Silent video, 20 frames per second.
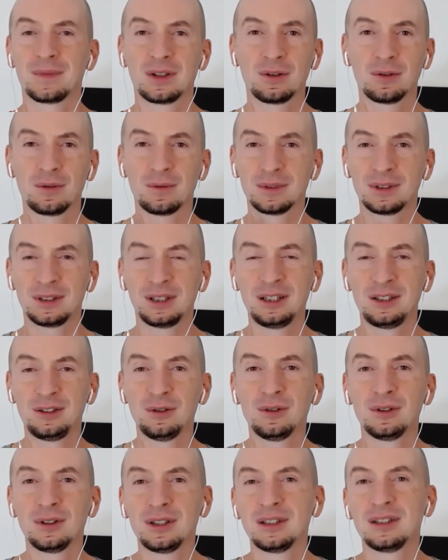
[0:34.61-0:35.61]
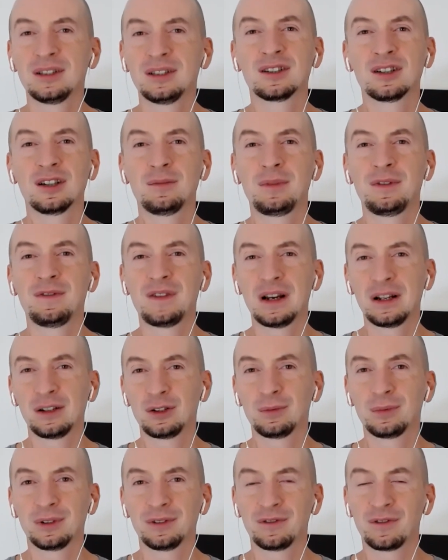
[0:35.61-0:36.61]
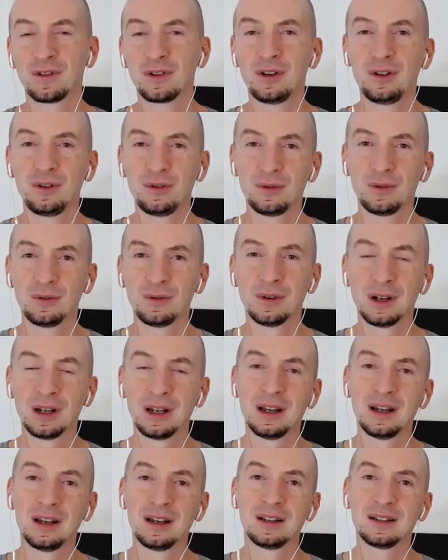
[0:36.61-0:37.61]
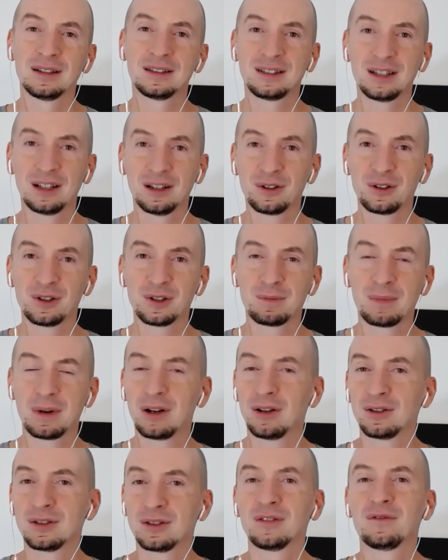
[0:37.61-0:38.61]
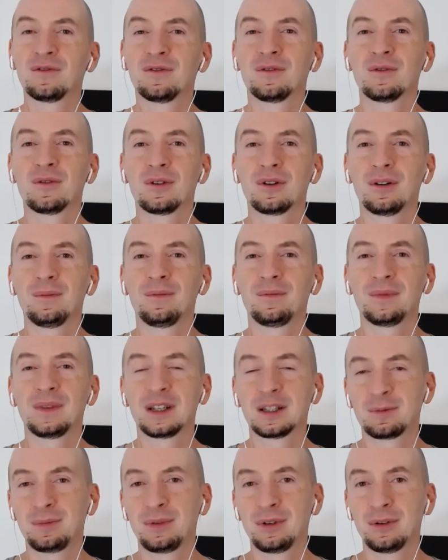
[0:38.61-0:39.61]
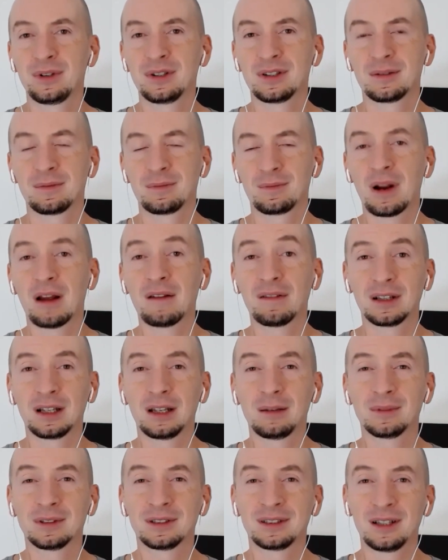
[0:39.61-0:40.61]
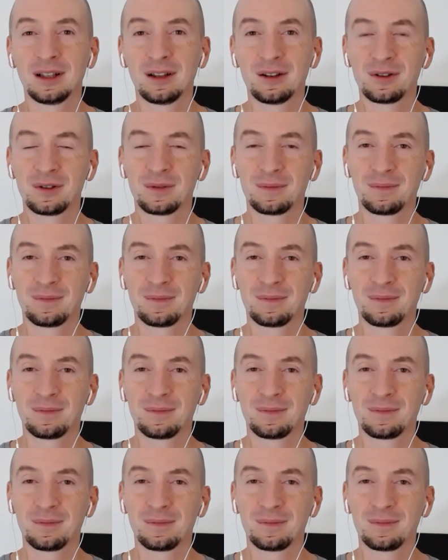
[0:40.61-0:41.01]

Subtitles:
So stay tuned. This is going to be valuable for new sellers, but also for experienced private label sellers.